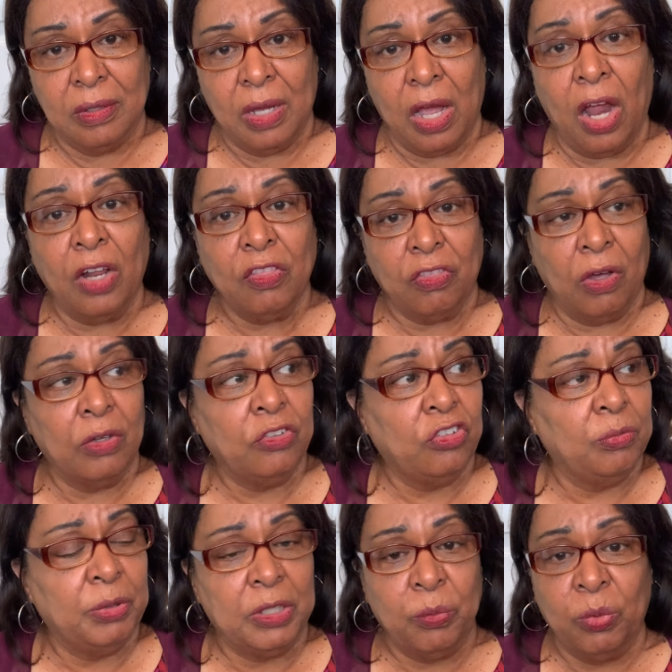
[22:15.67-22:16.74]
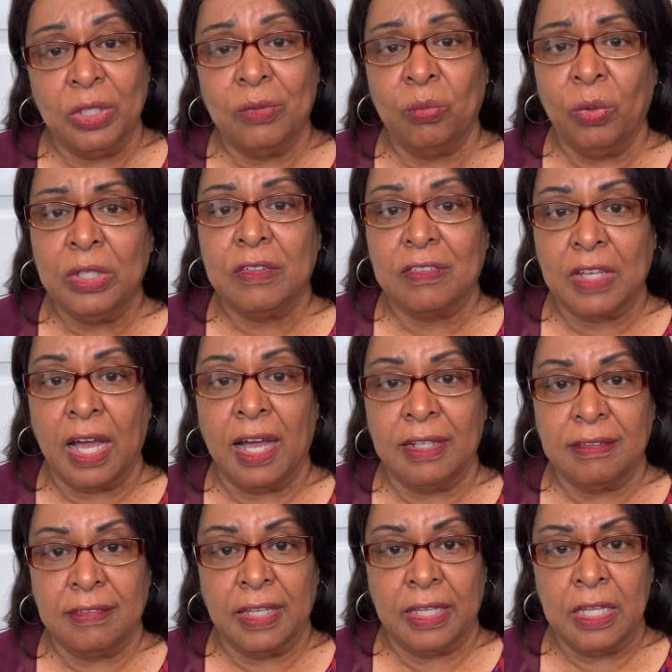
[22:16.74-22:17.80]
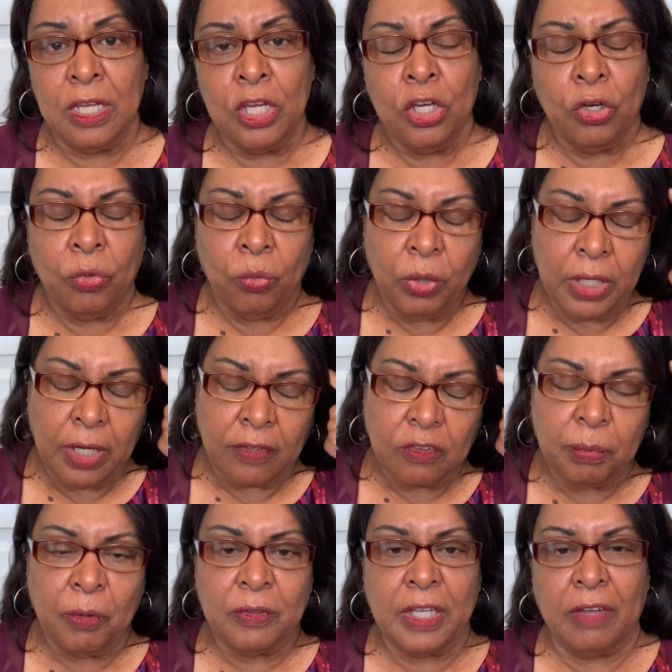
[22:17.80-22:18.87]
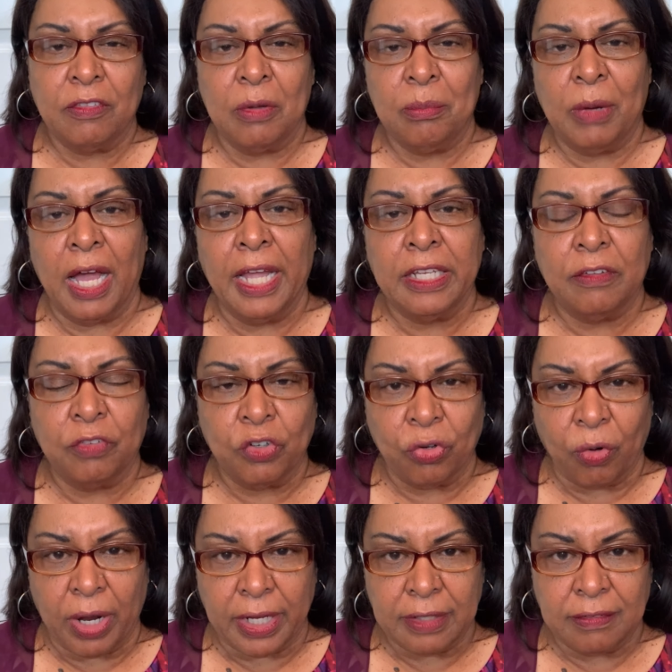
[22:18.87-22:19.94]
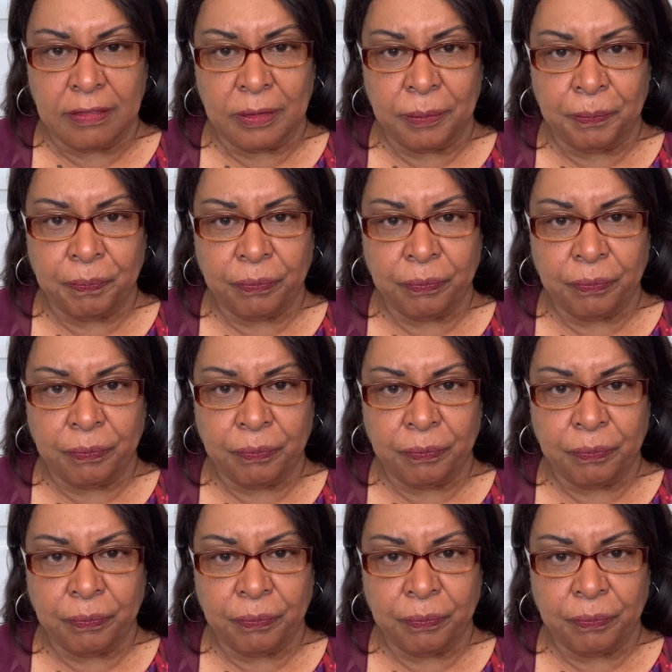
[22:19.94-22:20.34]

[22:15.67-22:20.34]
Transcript: Our thoughts should be, what, what does God say? We are supposed to have the mind of Christ.